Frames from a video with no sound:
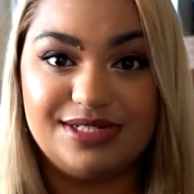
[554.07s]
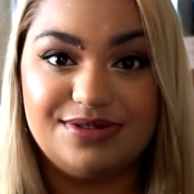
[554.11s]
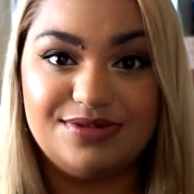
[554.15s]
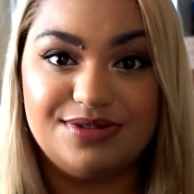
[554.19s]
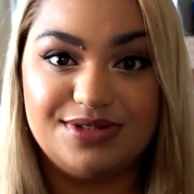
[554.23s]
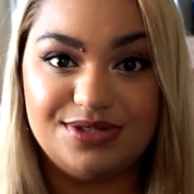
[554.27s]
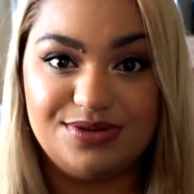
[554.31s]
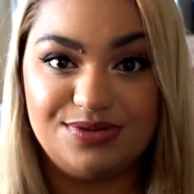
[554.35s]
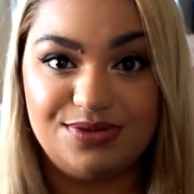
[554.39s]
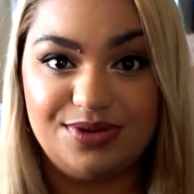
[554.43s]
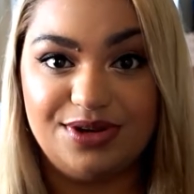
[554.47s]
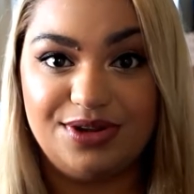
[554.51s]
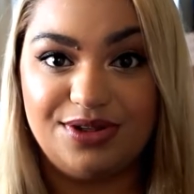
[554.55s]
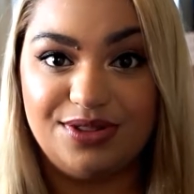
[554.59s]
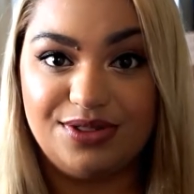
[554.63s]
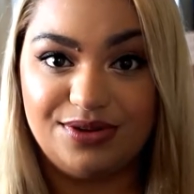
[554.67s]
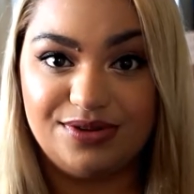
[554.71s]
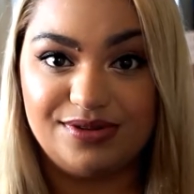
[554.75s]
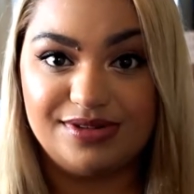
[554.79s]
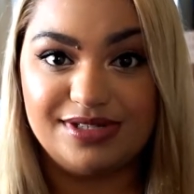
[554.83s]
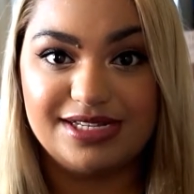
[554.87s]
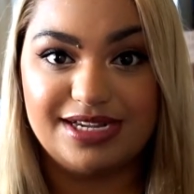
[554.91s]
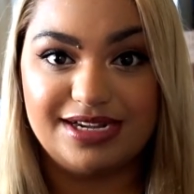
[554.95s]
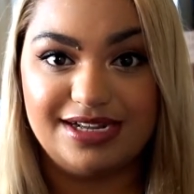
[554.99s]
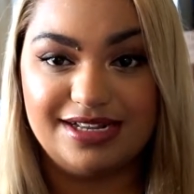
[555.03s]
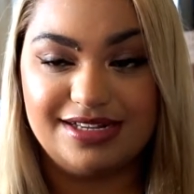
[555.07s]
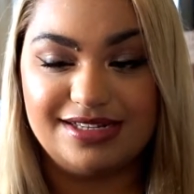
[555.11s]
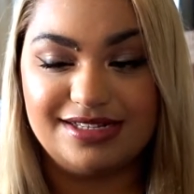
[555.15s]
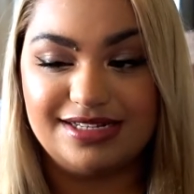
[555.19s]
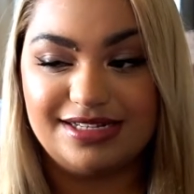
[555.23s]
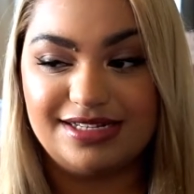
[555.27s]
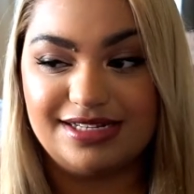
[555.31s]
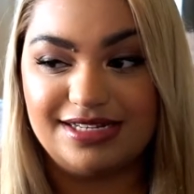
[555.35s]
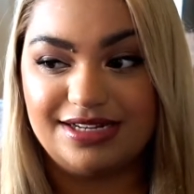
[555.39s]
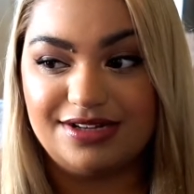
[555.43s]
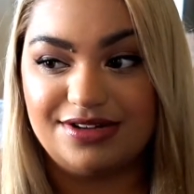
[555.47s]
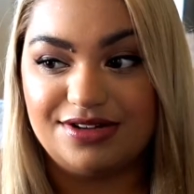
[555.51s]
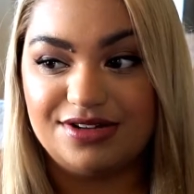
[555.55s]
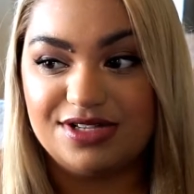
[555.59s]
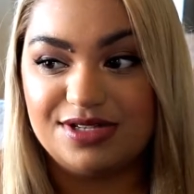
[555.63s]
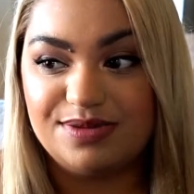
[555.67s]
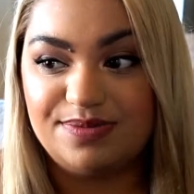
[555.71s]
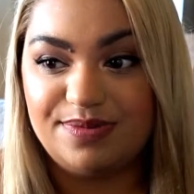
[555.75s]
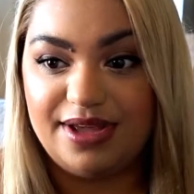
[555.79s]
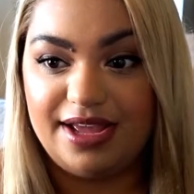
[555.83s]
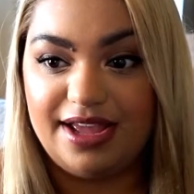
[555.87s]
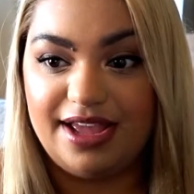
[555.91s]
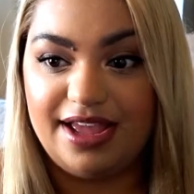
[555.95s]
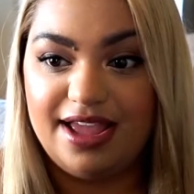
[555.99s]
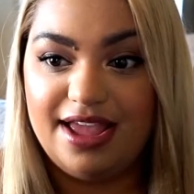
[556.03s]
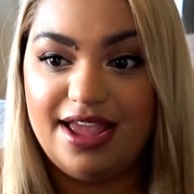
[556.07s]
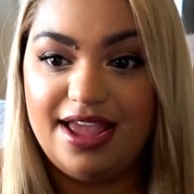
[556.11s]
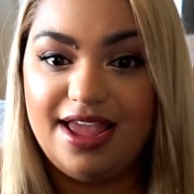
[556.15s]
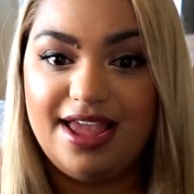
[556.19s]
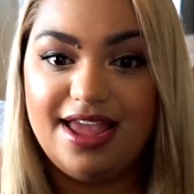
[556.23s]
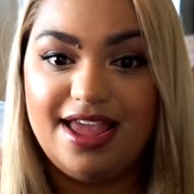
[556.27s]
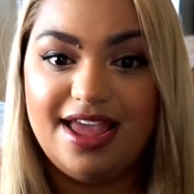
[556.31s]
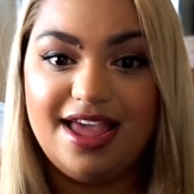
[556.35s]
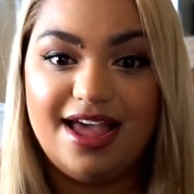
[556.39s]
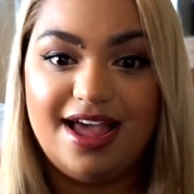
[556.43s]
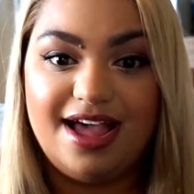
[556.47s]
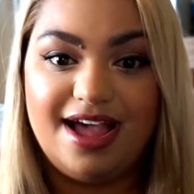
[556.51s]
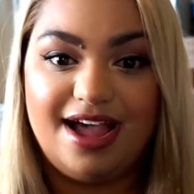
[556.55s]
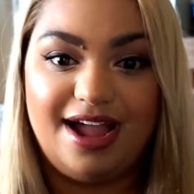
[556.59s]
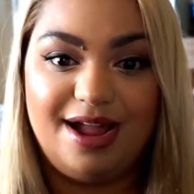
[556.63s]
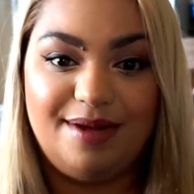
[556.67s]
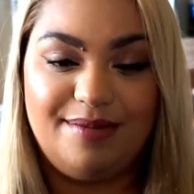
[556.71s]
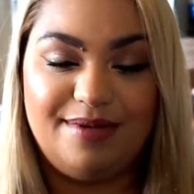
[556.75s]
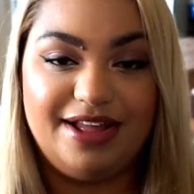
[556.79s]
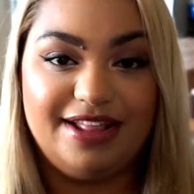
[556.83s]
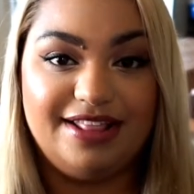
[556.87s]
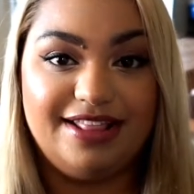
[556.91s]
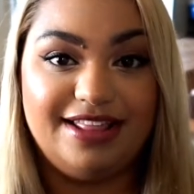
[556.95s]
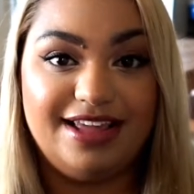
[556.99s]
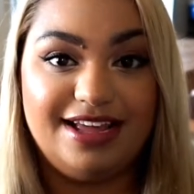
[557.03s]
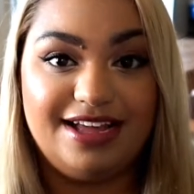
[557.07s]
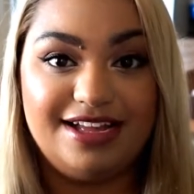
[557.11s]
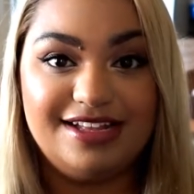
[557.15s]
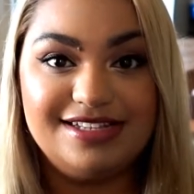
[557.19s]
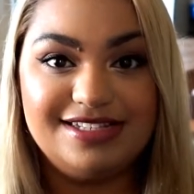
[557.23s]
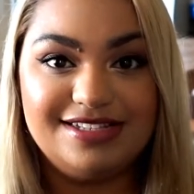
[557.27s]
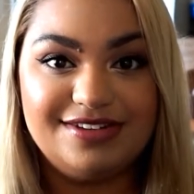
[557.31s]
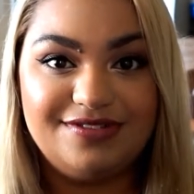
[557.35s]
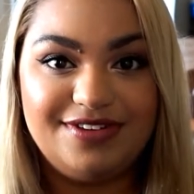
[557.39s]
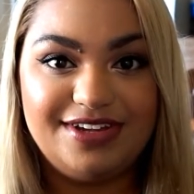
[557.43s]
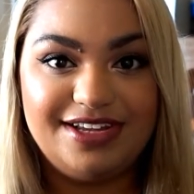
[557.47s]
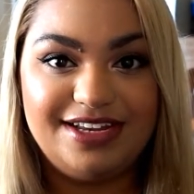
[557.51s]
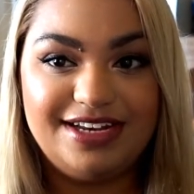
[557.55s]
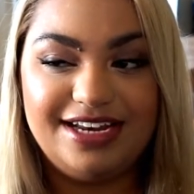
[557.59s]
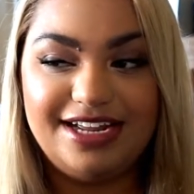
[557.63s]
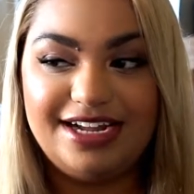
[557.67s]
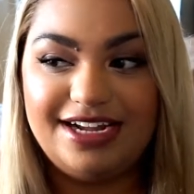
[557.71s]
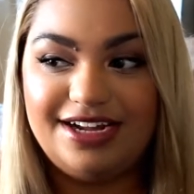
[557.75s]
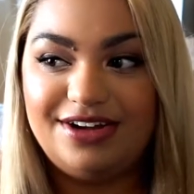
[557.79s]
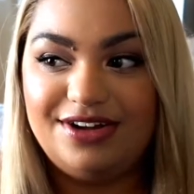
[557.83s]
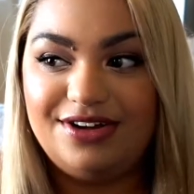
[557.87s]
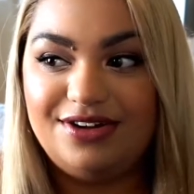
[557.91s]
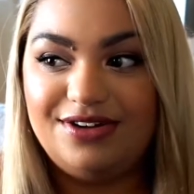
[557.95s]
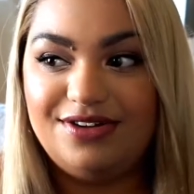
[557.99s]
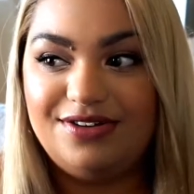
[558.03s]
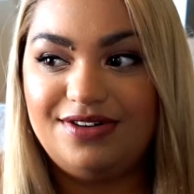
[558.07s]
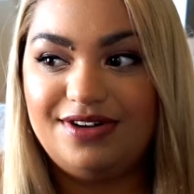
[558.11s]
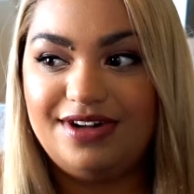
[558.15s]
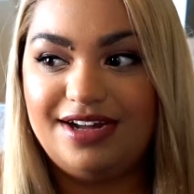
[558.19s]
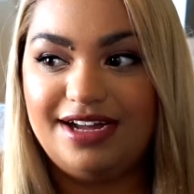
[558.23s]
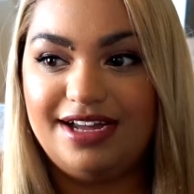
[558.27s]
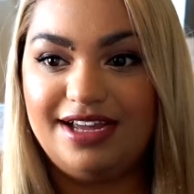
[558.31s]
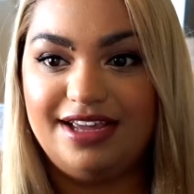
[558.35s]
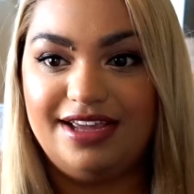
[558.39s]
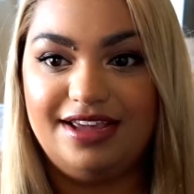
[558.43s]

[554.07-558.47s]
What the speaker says: It was one of those kinds of deals, but I'm at the end of it now.